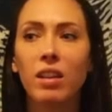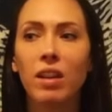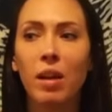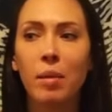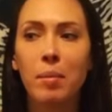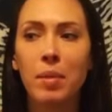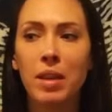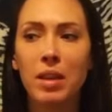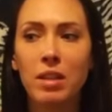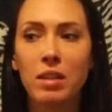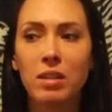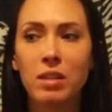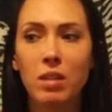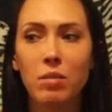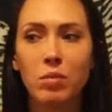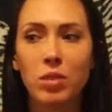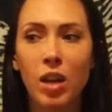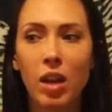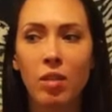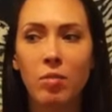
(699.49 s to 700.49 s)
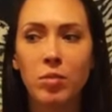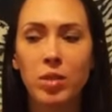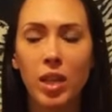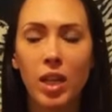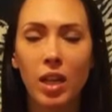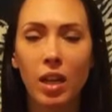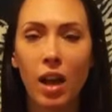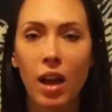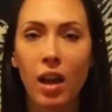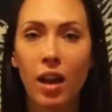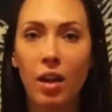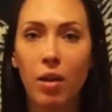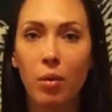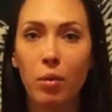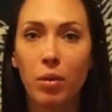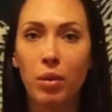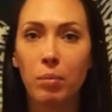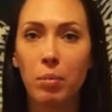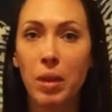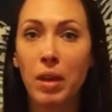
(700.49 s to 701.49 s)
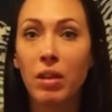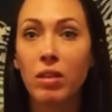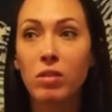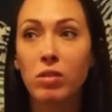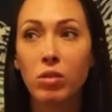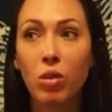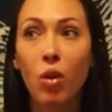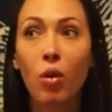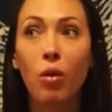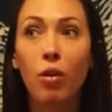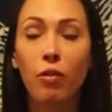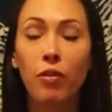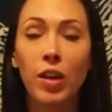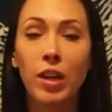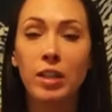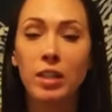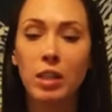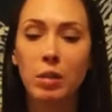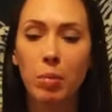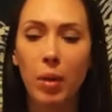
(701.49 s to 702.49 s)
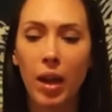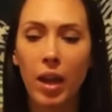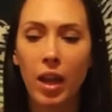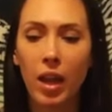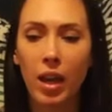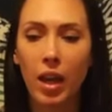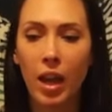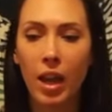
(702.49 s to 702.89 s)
I mean, sometimes like I would be so affected by it.